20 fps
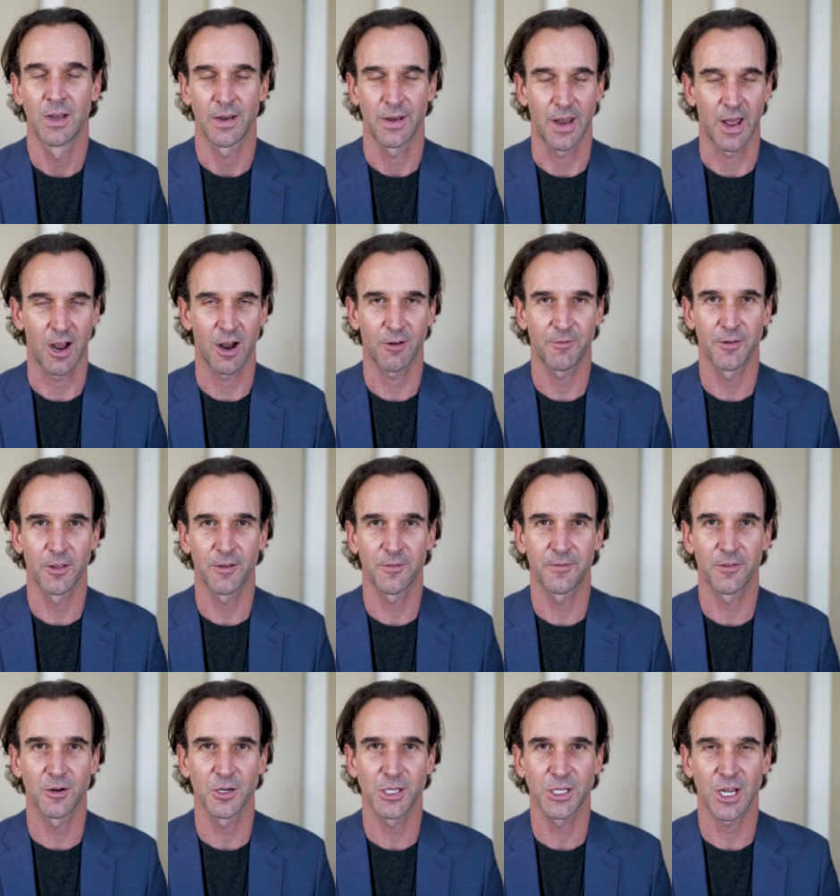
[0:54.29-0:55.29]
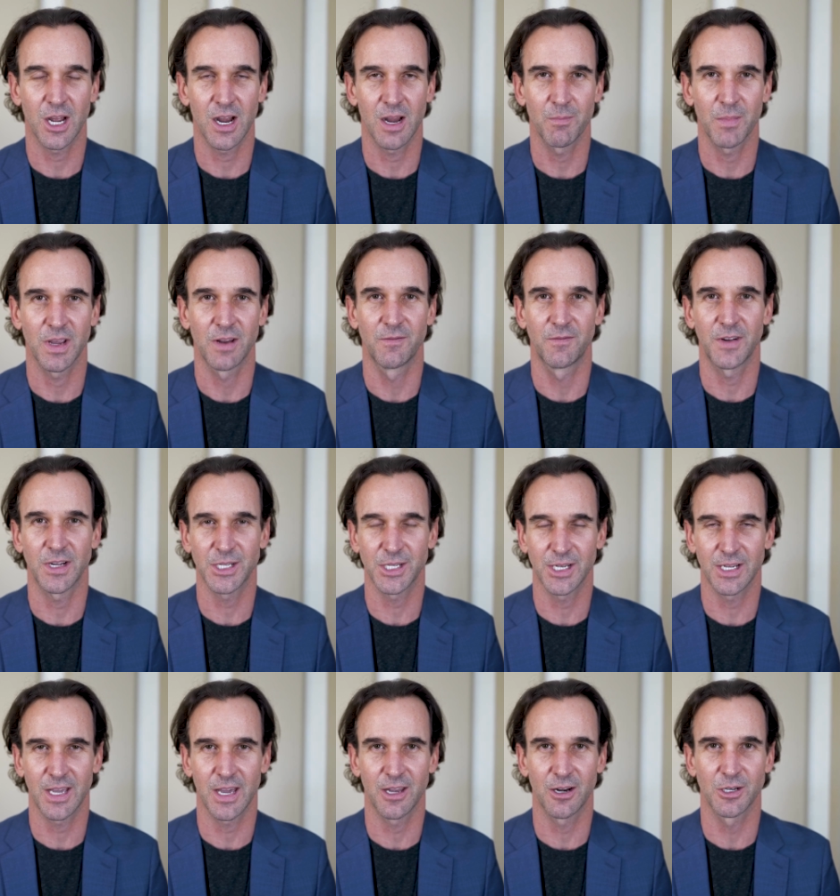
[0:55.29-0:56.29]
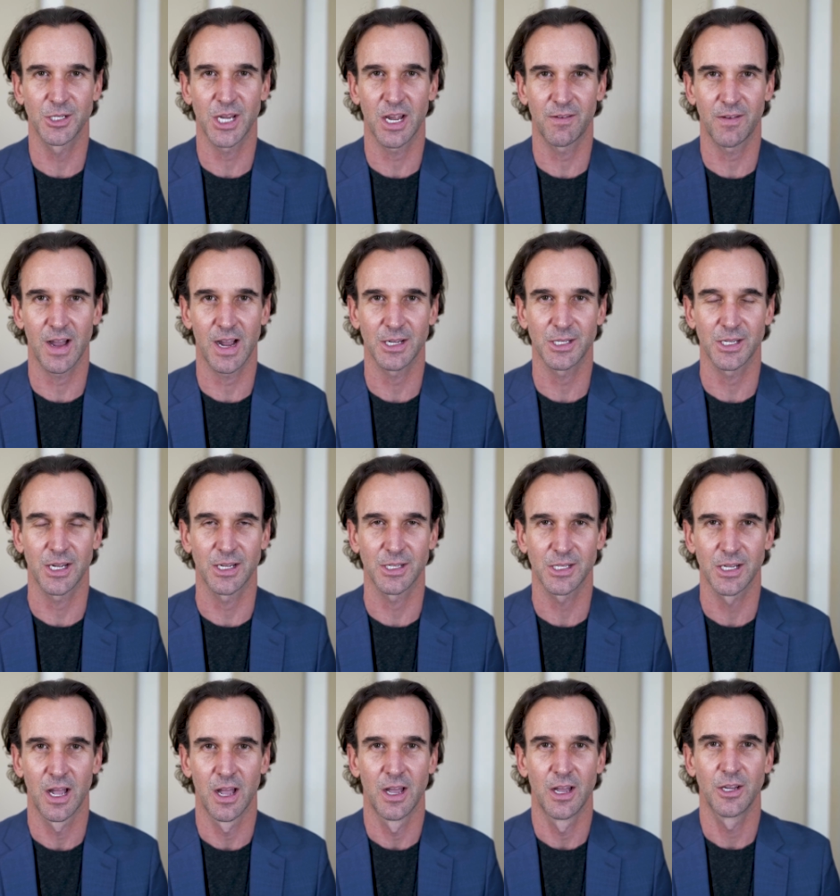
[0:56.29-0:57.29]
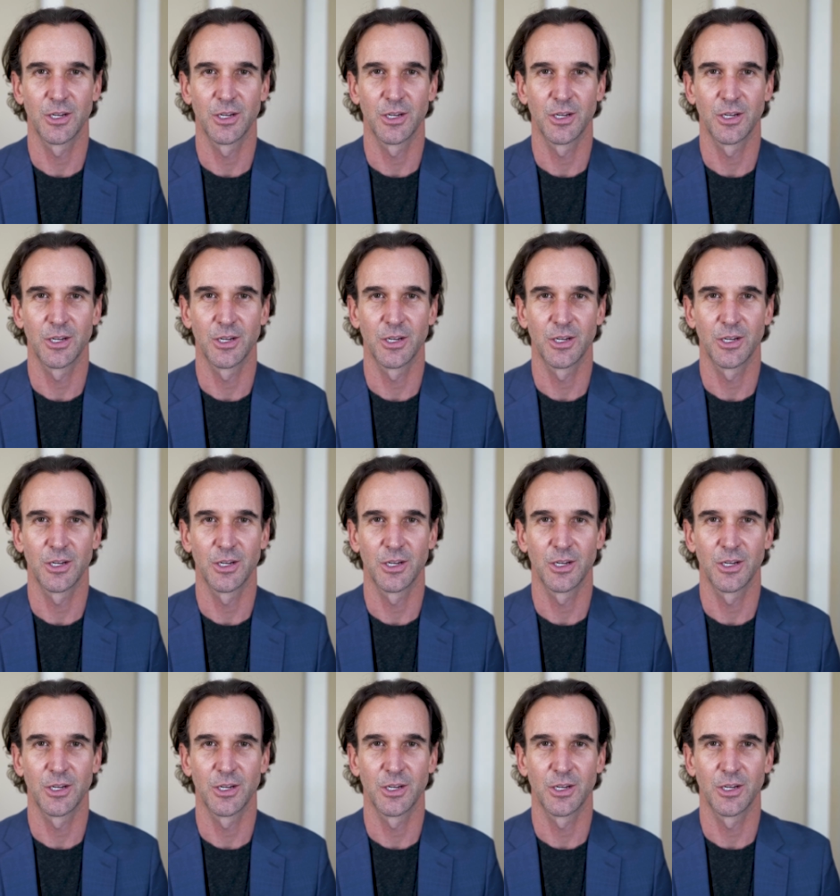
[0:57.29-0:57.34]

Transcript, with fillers: Now, for the first time, investigators have access